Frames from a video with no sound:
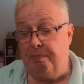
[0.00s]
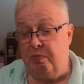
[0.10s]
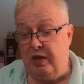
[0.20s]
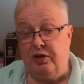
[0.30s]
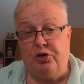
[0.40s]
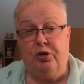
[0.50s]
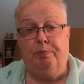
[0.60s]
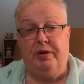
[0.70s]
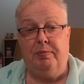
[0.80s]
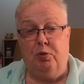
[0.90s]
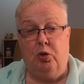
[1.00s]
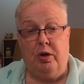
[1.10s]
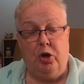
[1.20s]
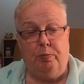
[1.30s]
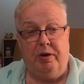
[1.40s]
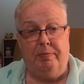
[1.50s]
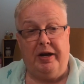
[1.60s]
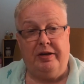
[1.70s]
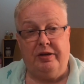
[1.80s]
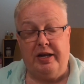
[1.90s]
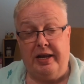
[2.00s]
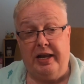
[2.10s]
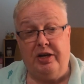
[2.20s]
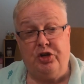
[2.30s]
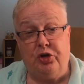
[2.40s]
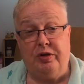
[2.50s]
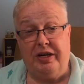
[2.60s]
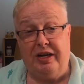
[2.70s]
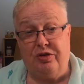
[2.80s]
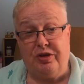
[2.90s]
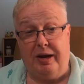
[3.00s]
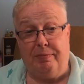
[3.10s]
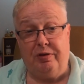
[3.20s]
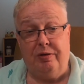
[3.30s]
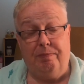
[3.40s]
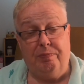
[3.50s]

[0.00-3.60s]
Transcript: They should be more open-minded and they should accept